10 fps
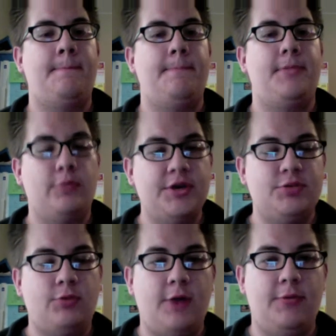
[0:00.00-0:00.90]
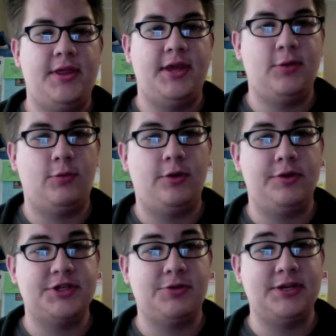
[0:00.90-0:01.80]
the reason why we think the world
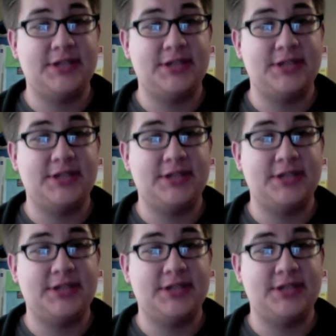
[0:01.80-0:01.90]
is going